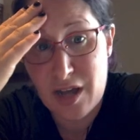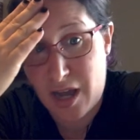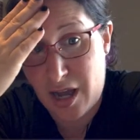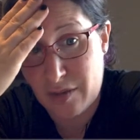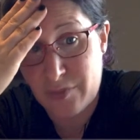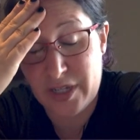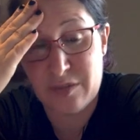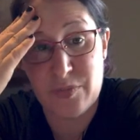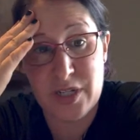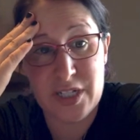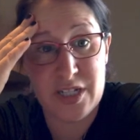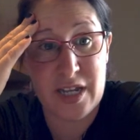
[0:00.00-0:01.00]
as
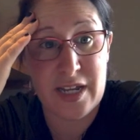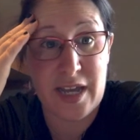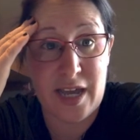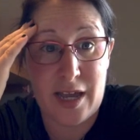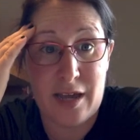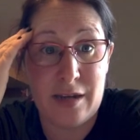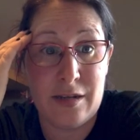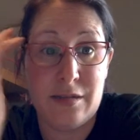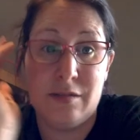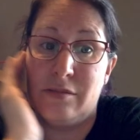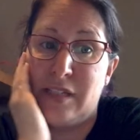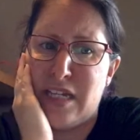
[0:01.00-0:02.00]
much as I
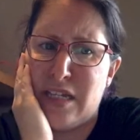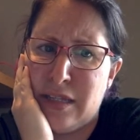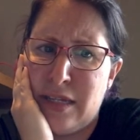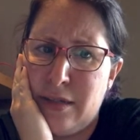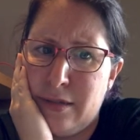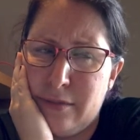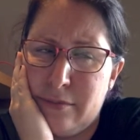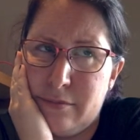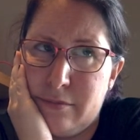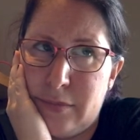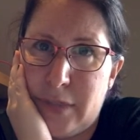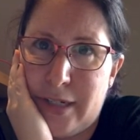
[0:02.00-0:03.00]
can legally
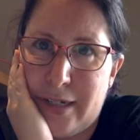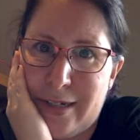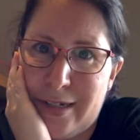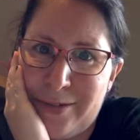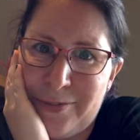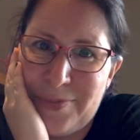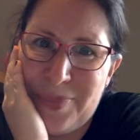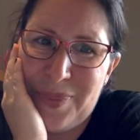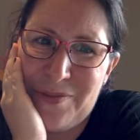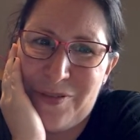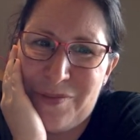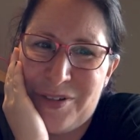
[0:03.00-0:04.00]

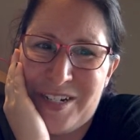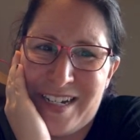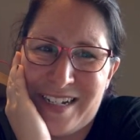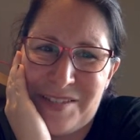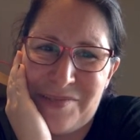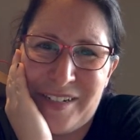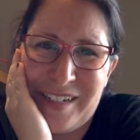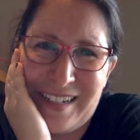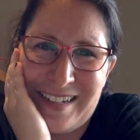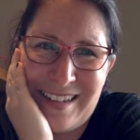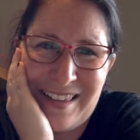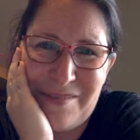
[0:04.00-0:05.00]
from your textbook
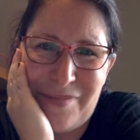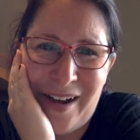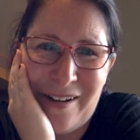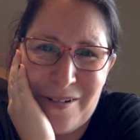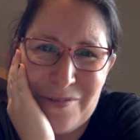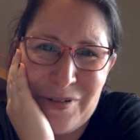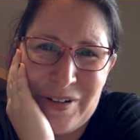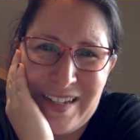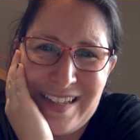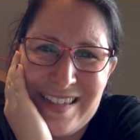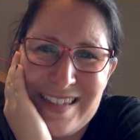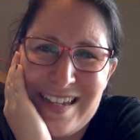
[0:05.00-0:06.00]
into the
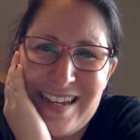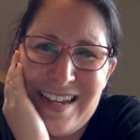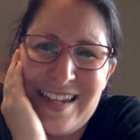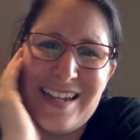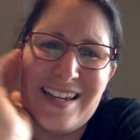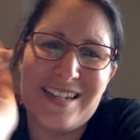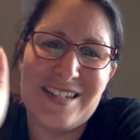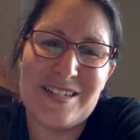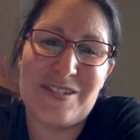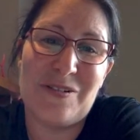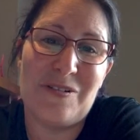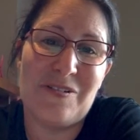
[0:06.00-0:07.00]
PowerPoints.
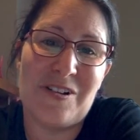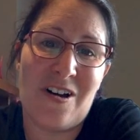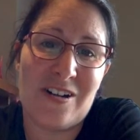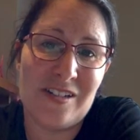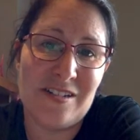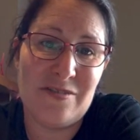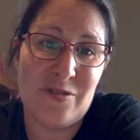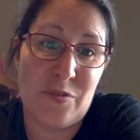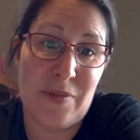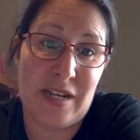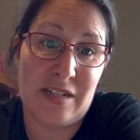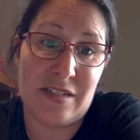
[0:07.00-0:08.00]
So cognitive
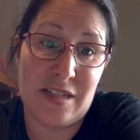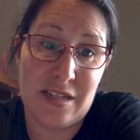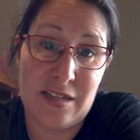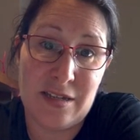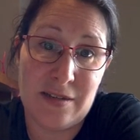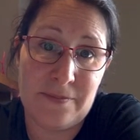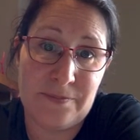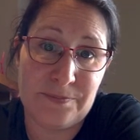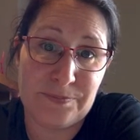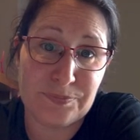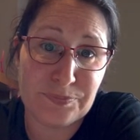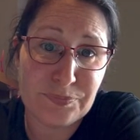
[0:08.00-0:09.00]
domain is thinking,
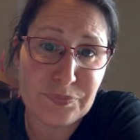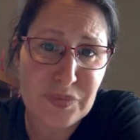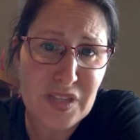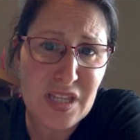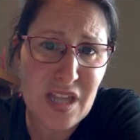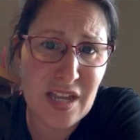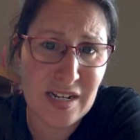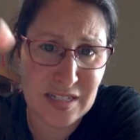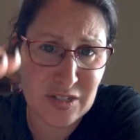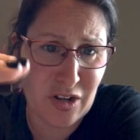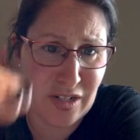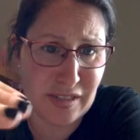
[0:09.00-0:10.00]
and
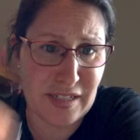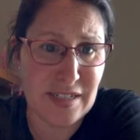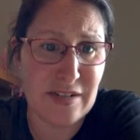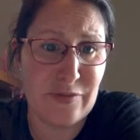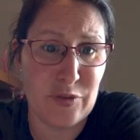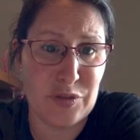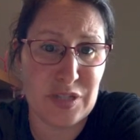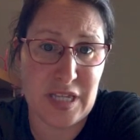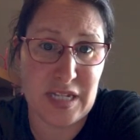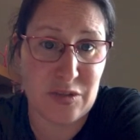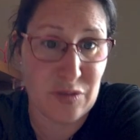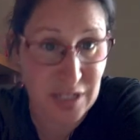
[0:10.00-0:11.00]
it's got a list of those
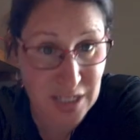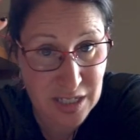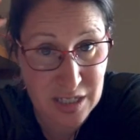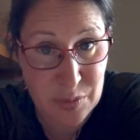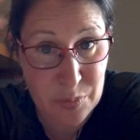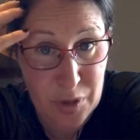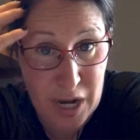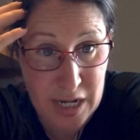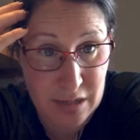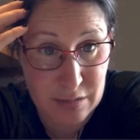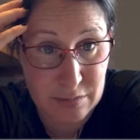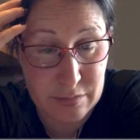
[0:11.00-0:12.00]
things. So this is the brain,
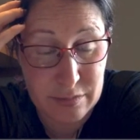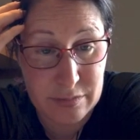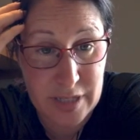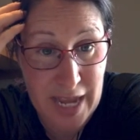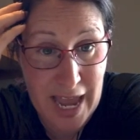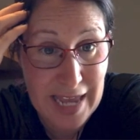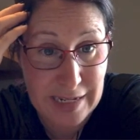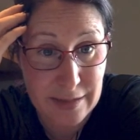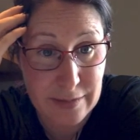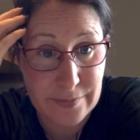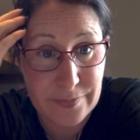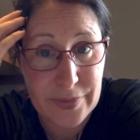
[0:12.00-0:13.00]
the head.
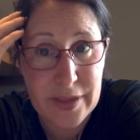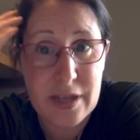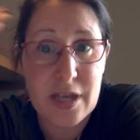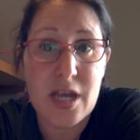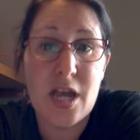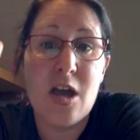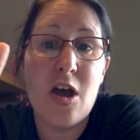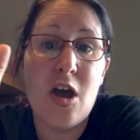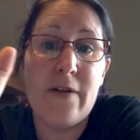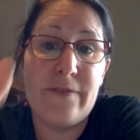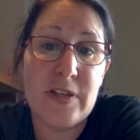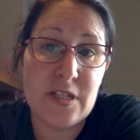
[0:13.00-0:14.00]

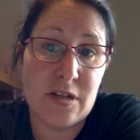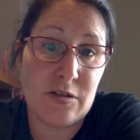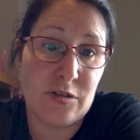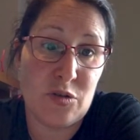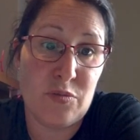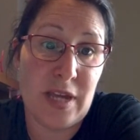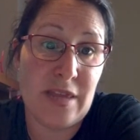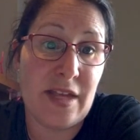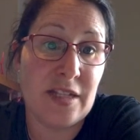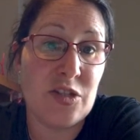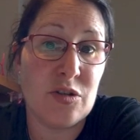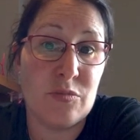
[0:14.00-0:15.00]
Physical domain, that's your